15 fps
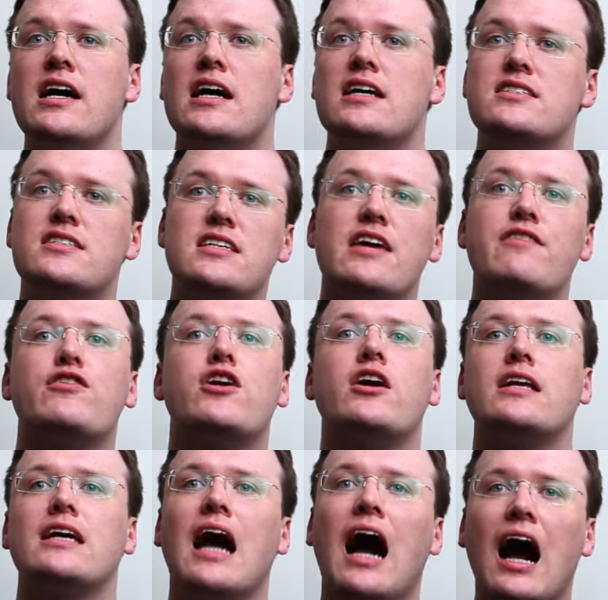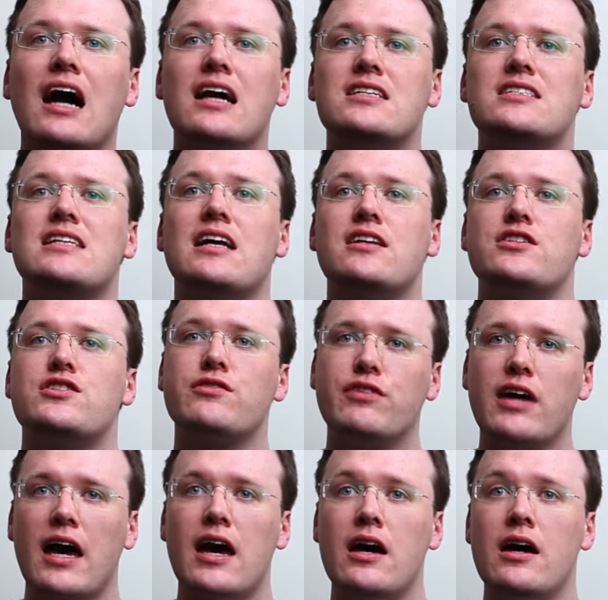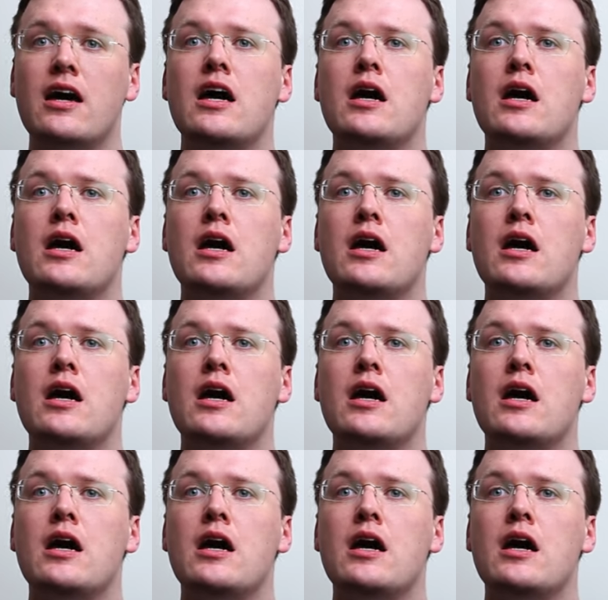and safeguarding high standards of care